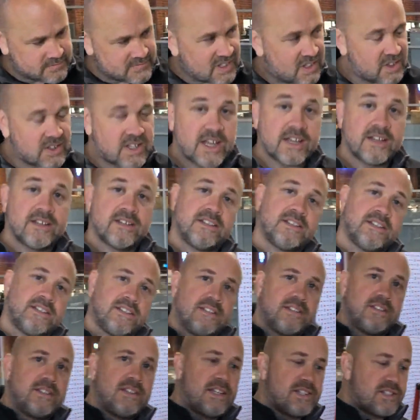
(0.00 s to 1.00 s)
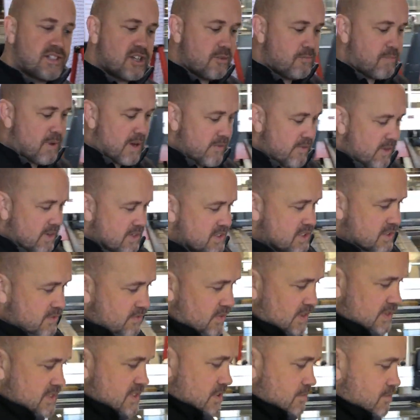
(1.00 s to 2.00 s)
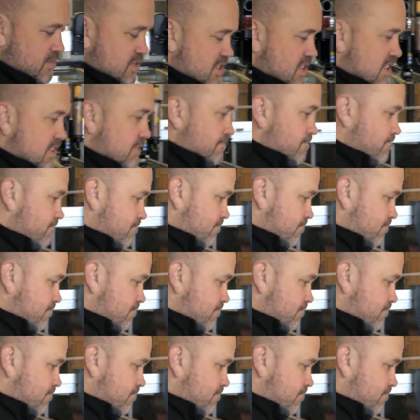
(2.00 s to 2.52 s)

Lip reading: Okay, let's go back round to the front of the machine.